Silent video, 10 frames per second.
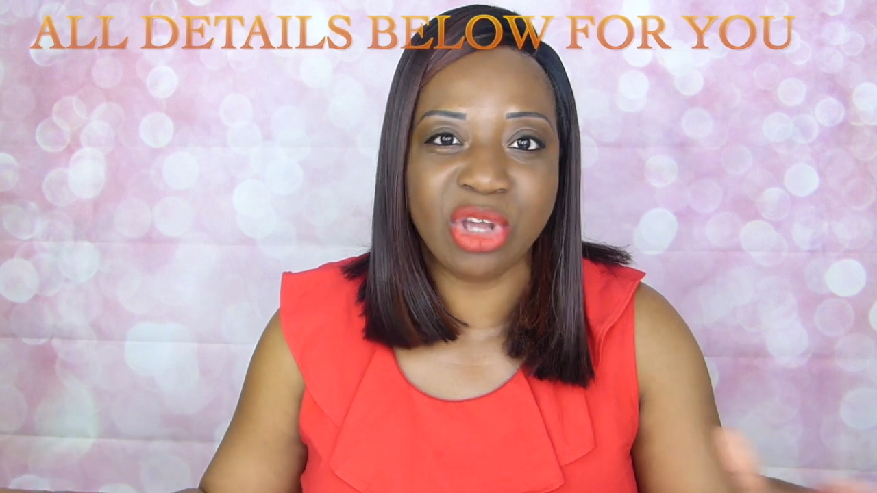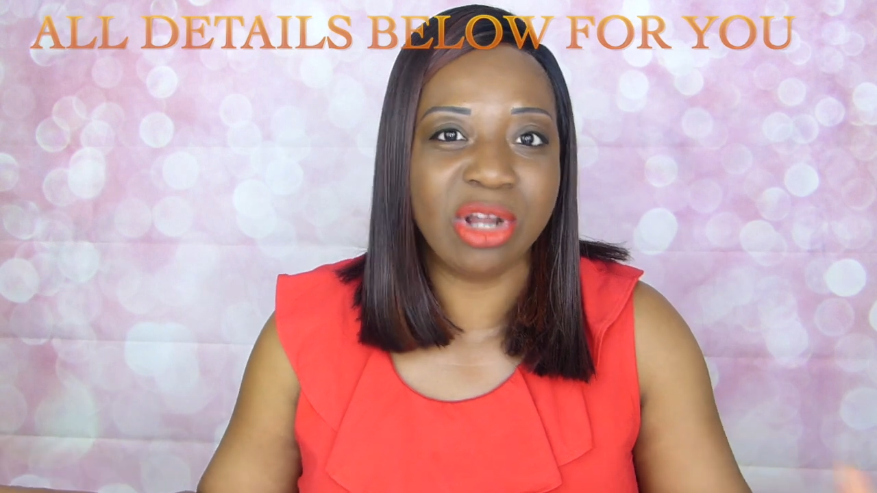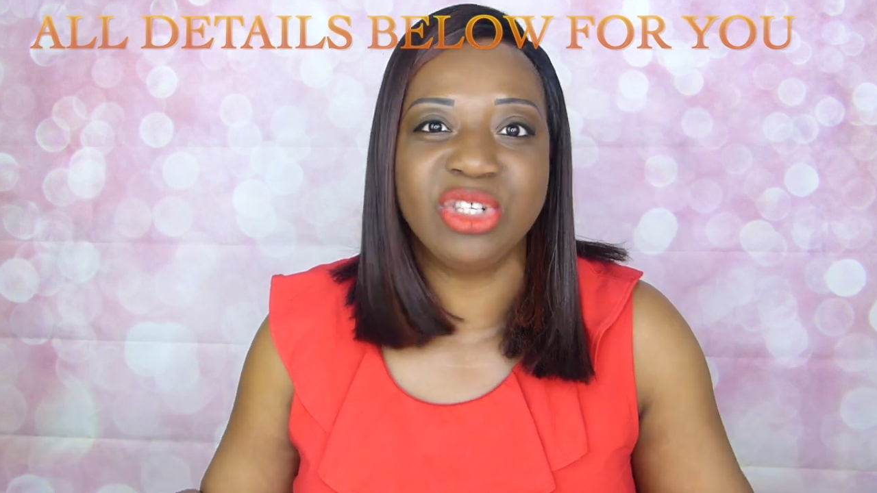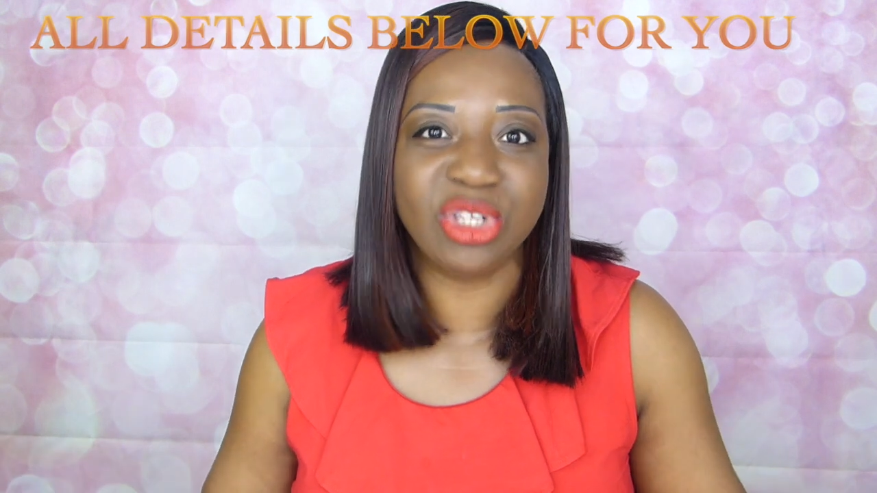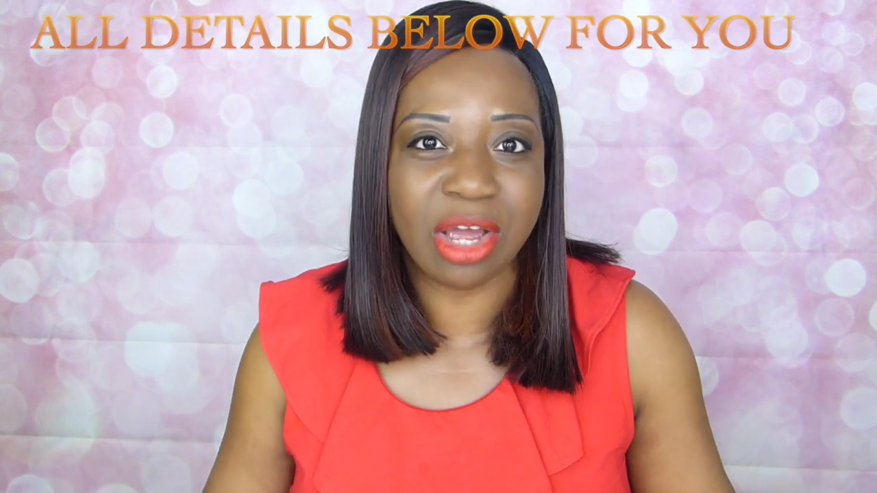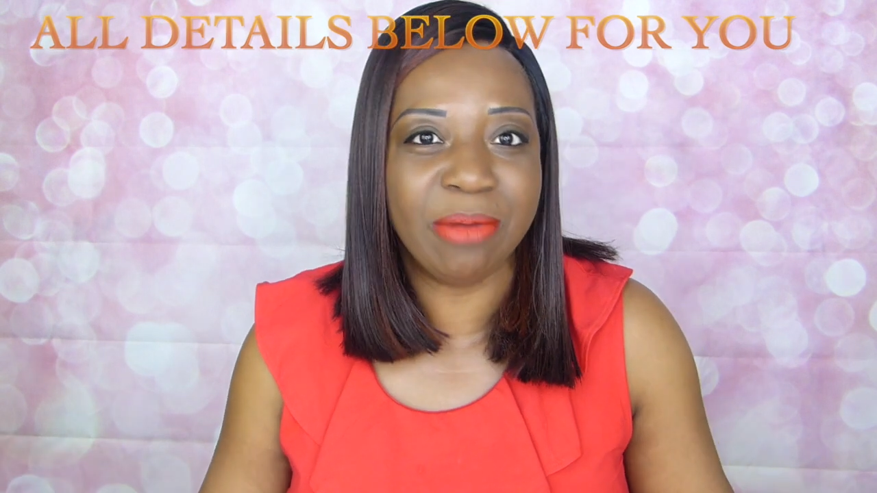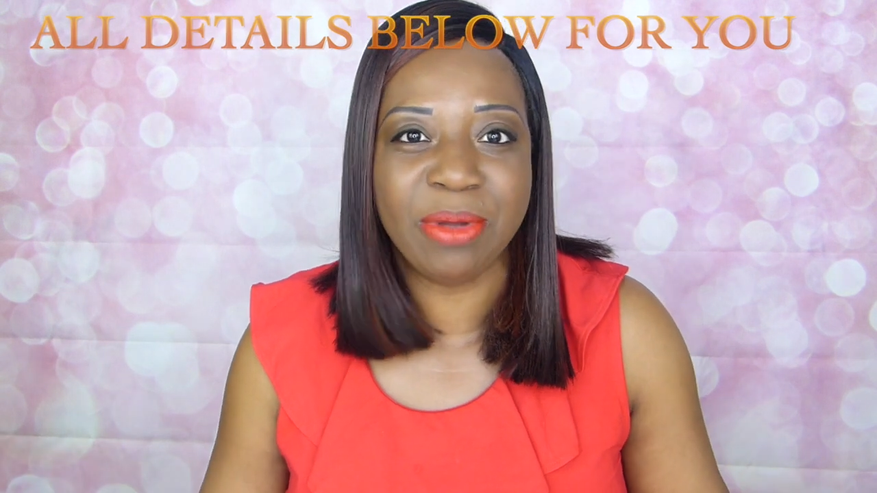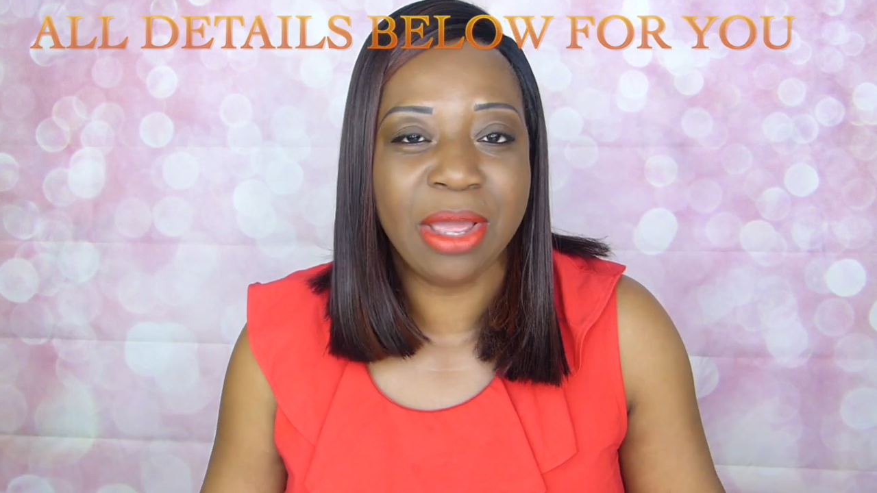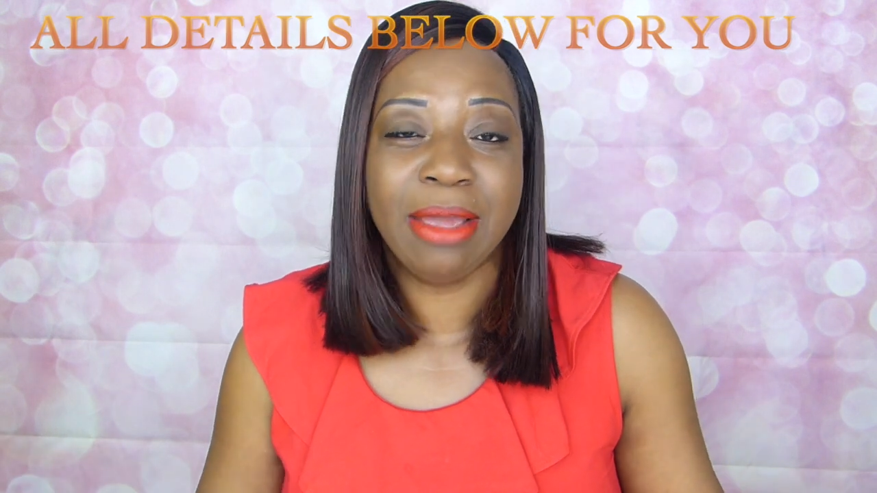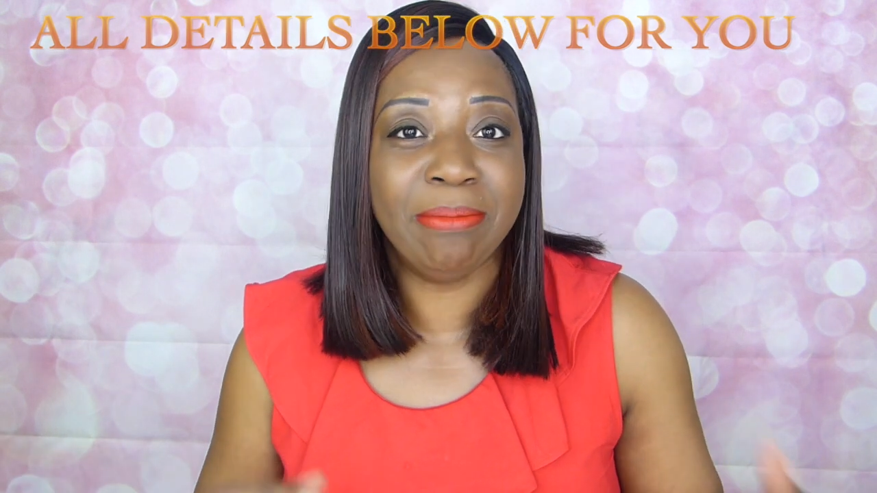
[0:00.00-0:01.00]
a
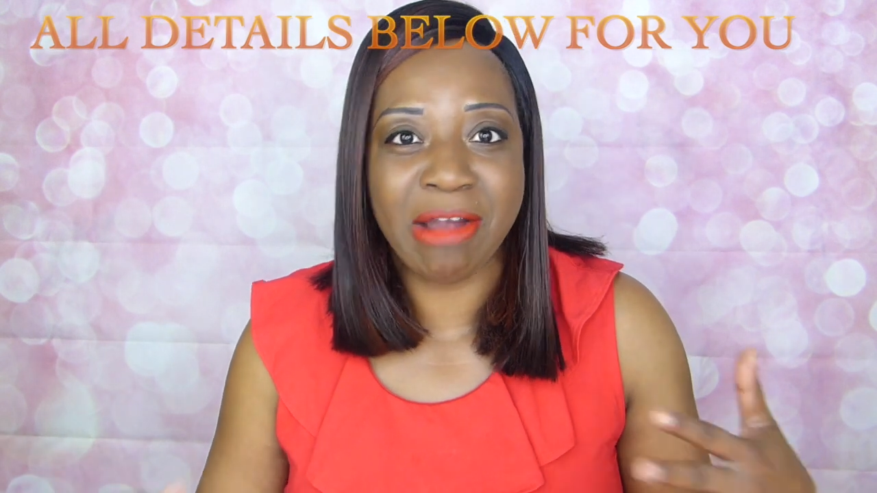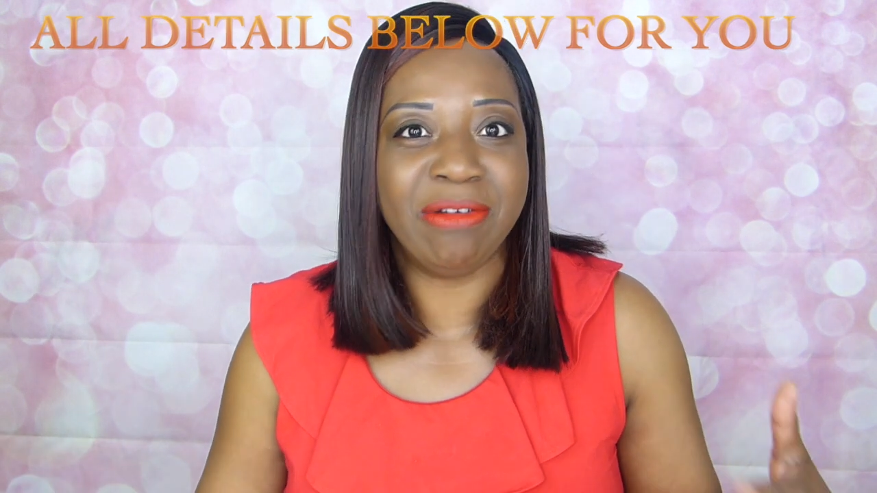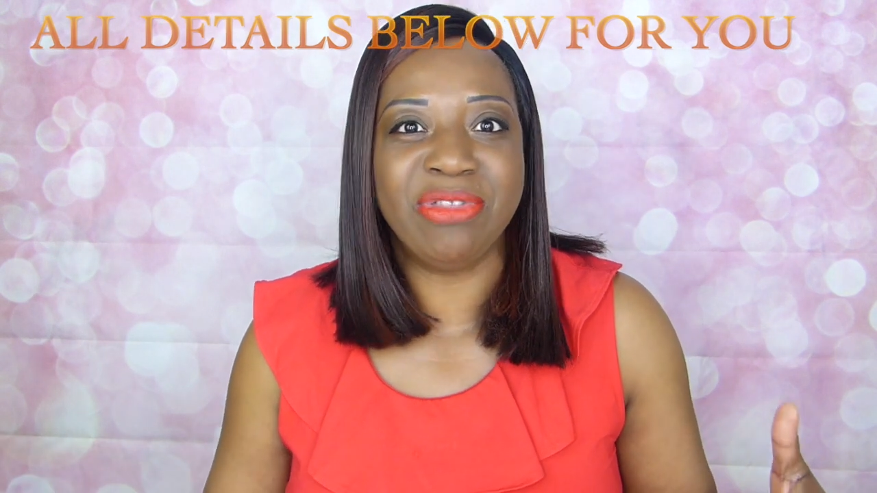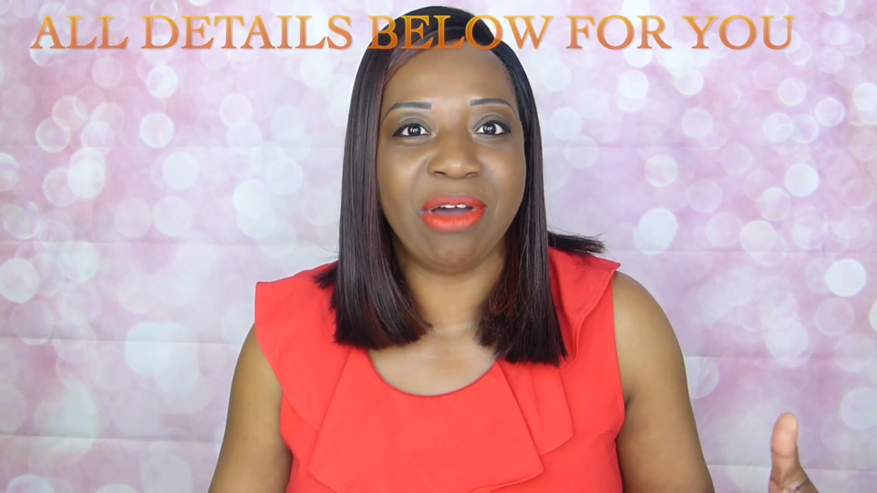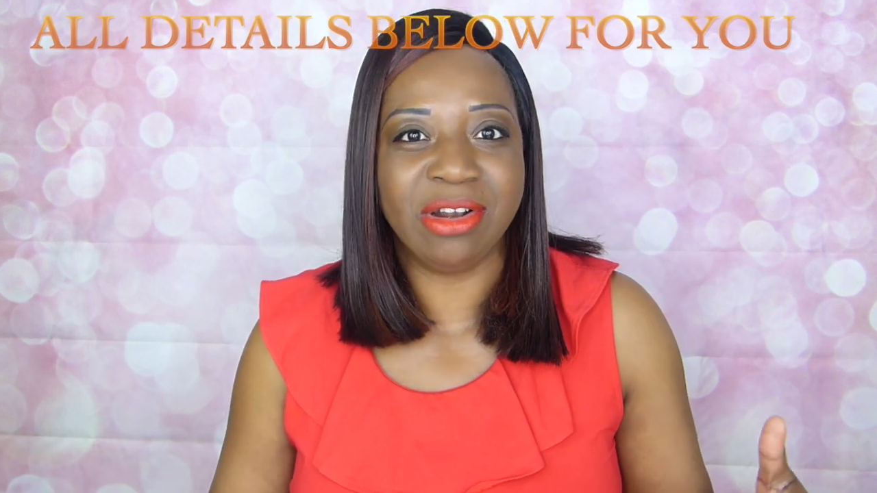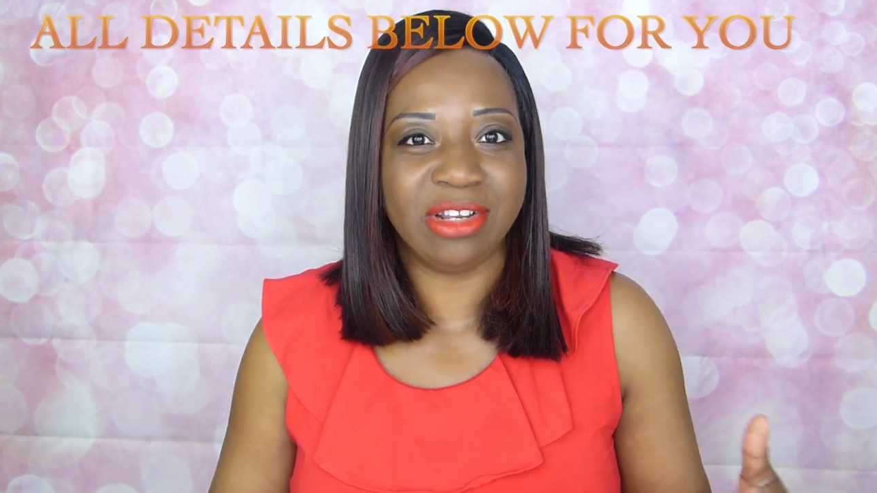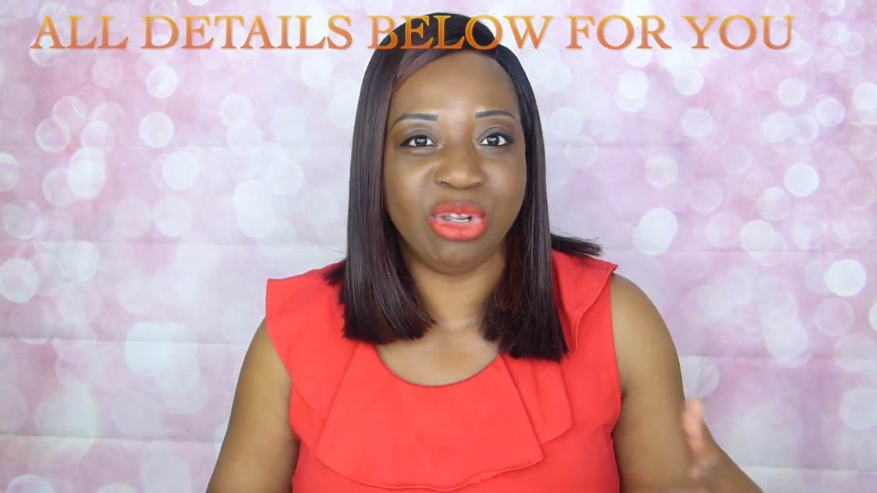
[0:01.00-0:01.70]
non-stop marathon,